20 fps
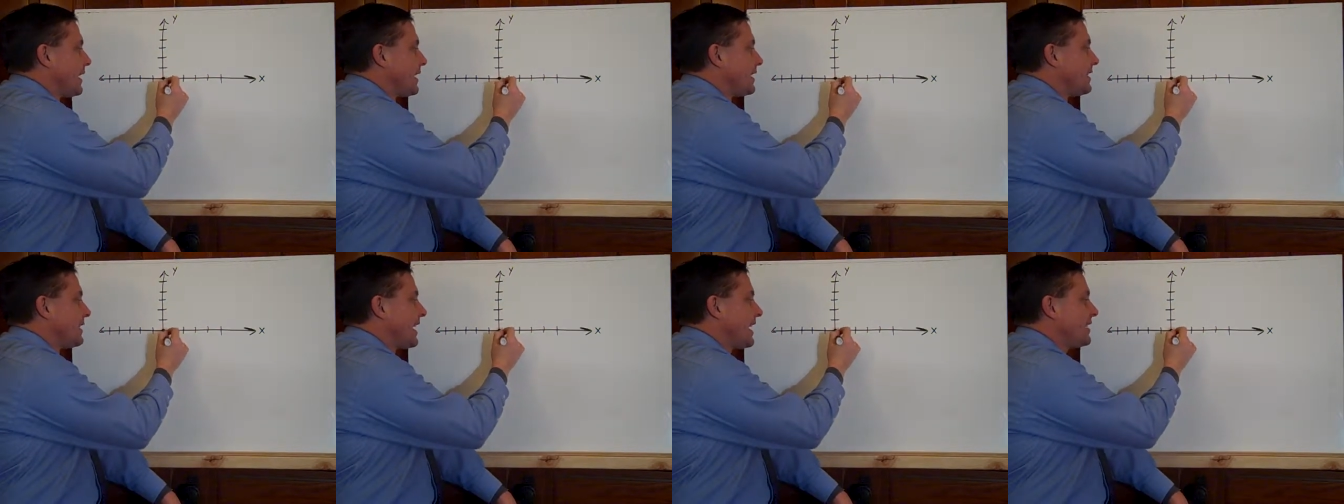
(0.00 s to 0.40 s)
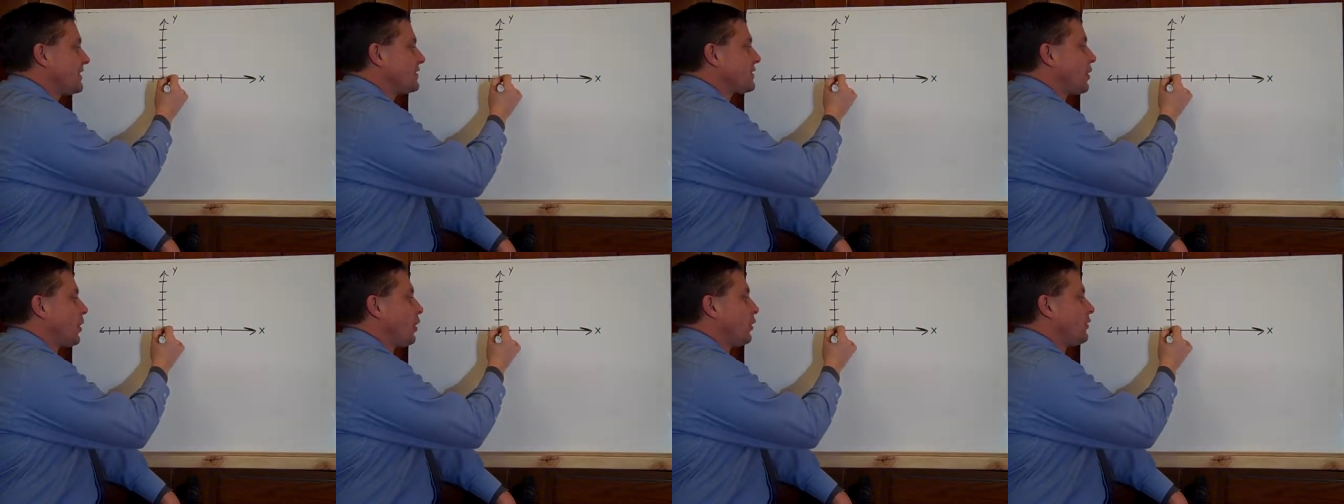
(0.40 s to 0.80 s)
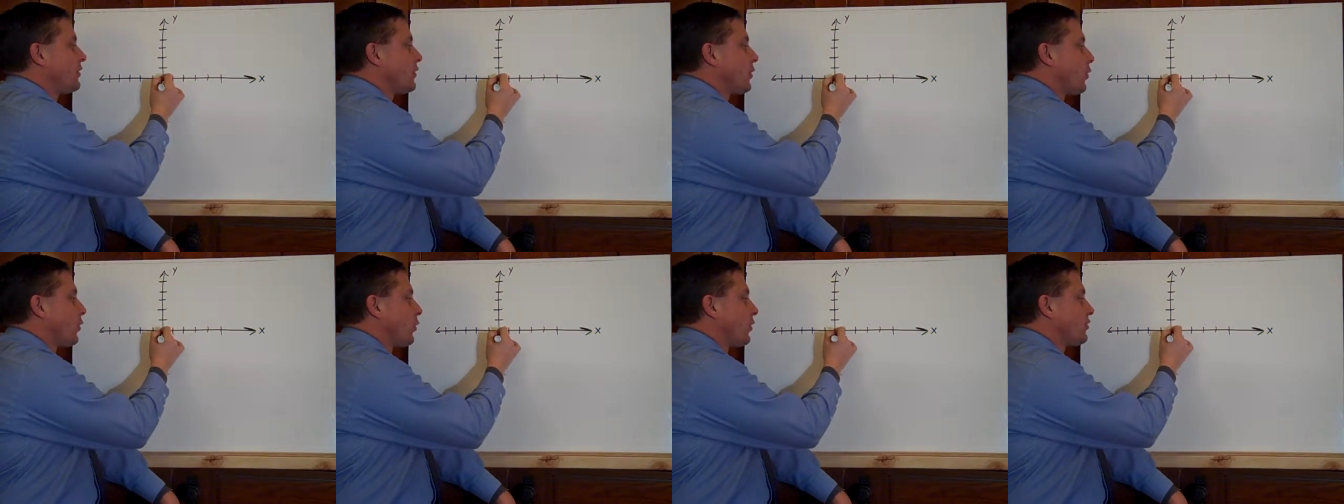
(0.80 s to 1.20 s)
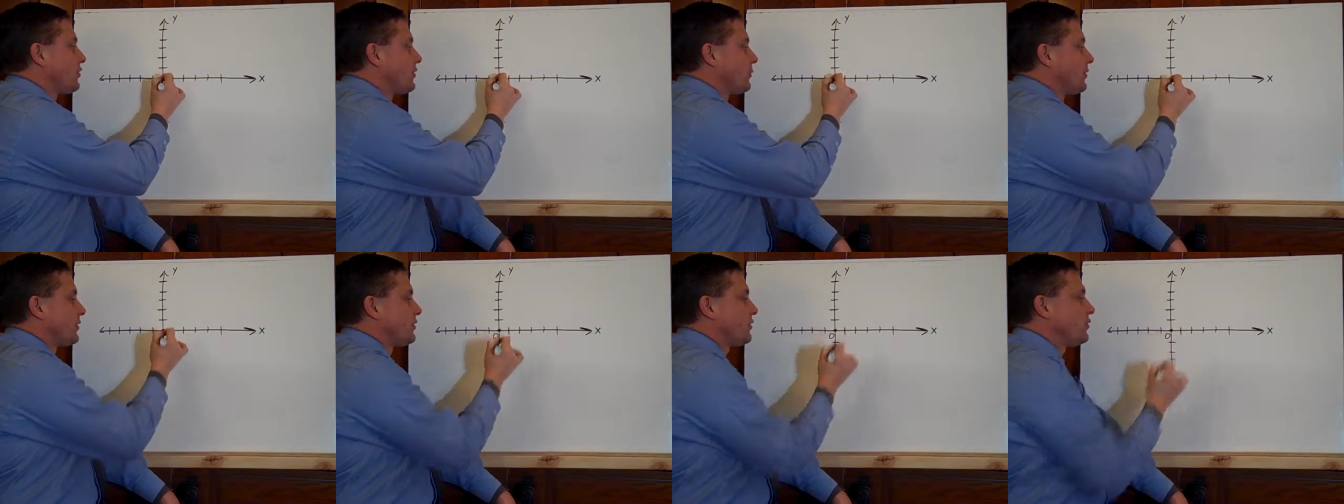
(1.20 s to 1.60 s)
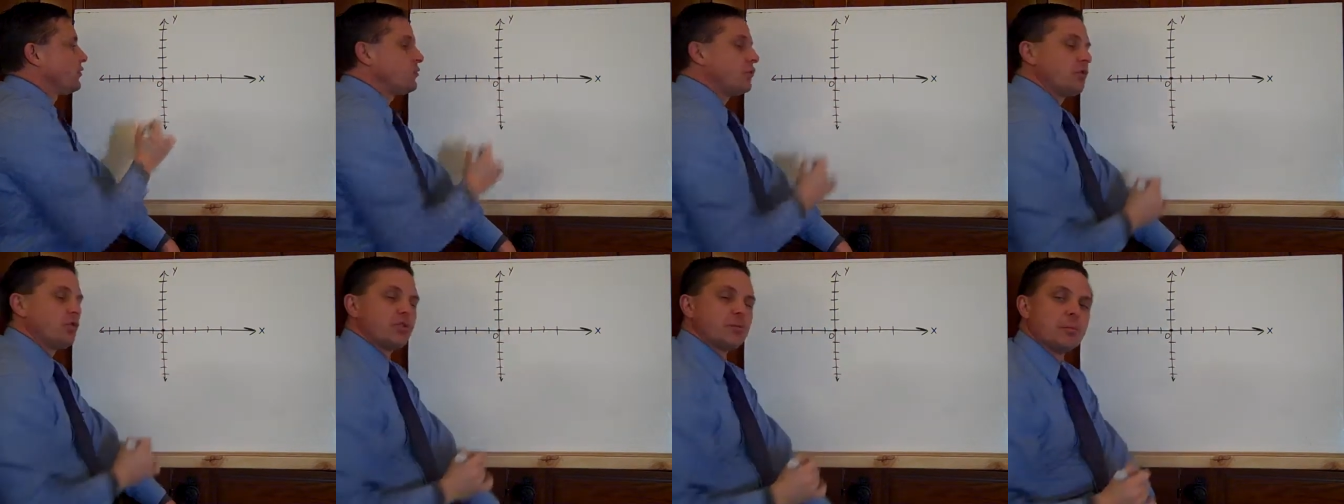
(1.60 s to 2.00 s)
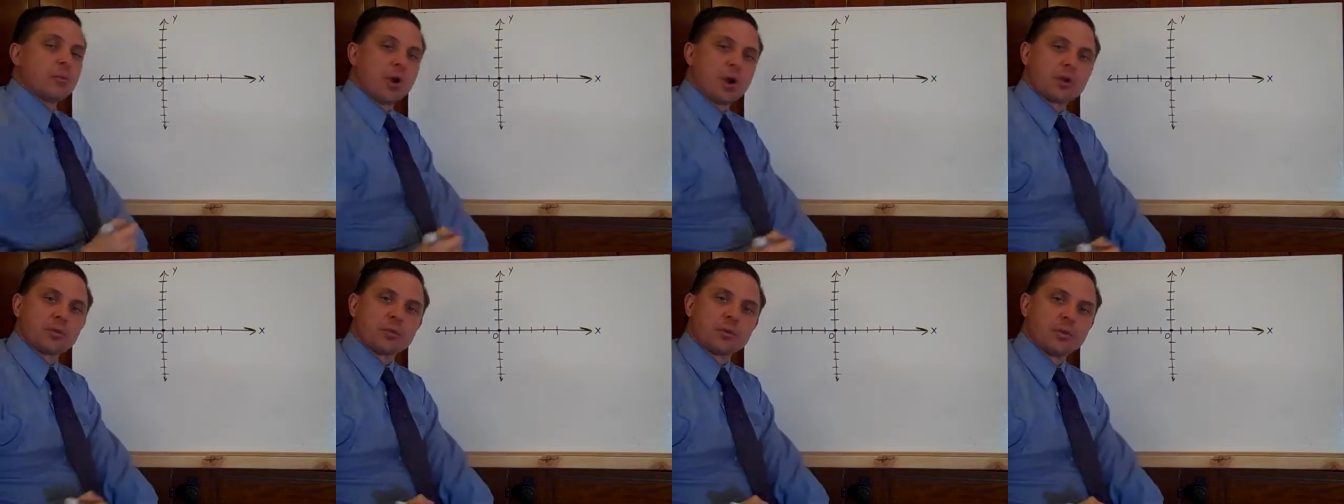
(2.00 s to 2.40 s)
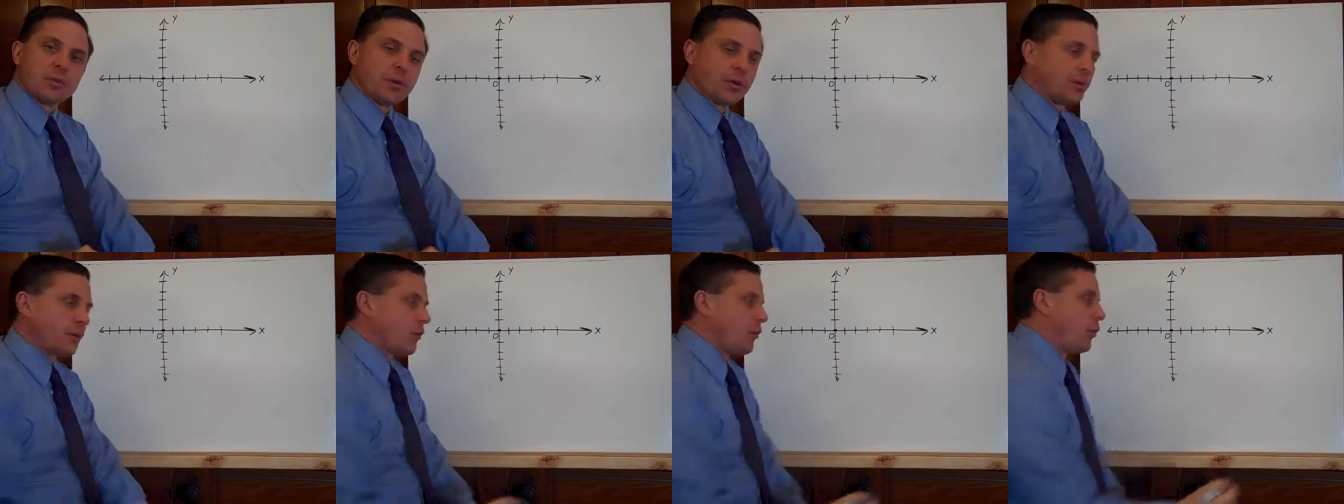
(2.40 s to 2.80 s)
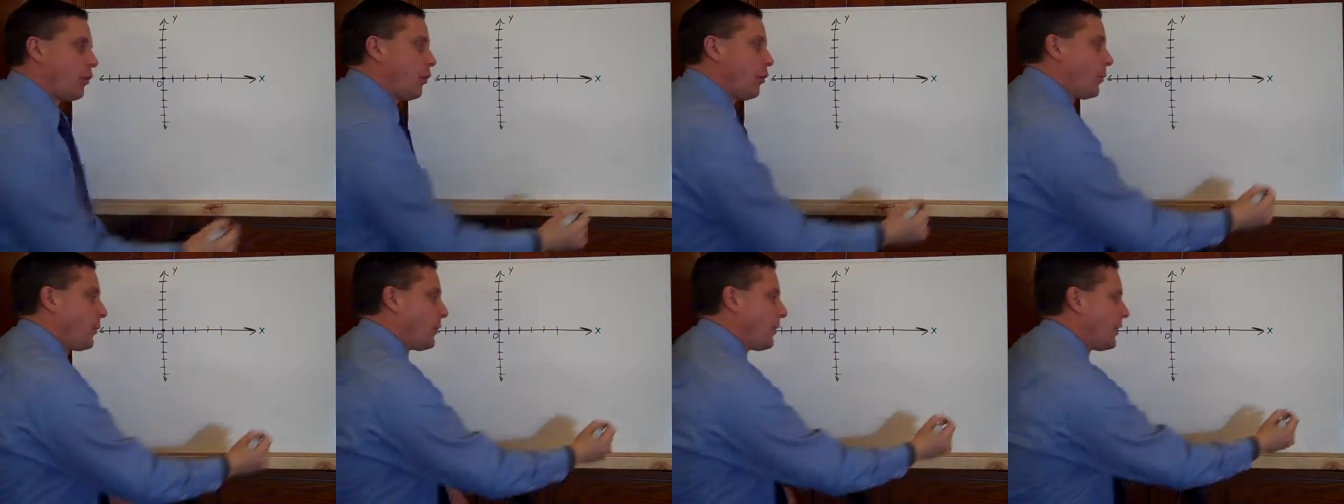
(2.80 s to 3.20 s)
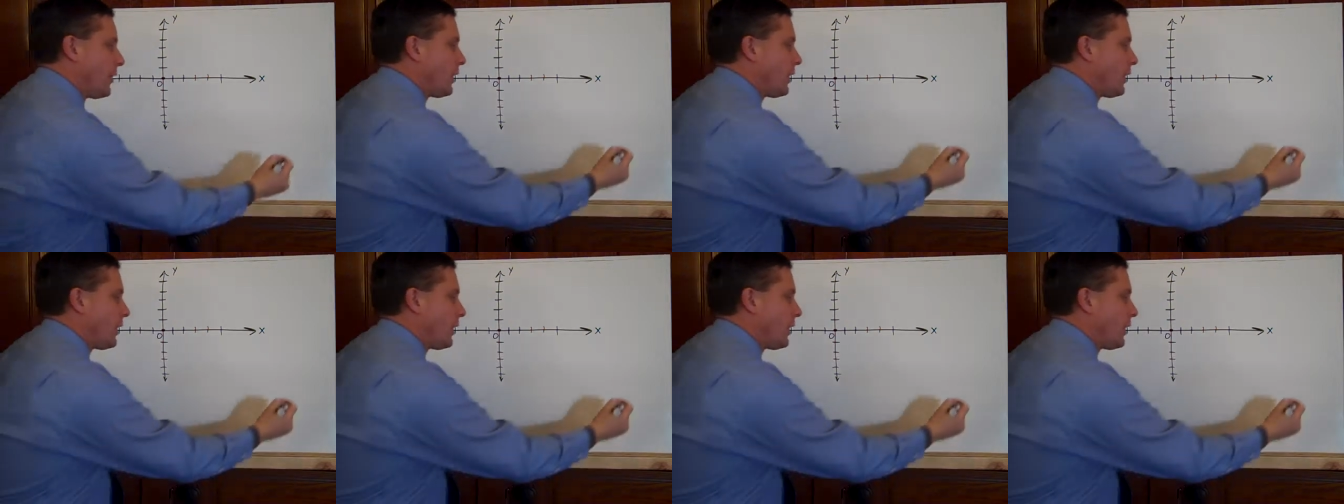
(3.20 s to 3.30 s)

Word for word: And that is called the origin, which usually is marked with the letter O.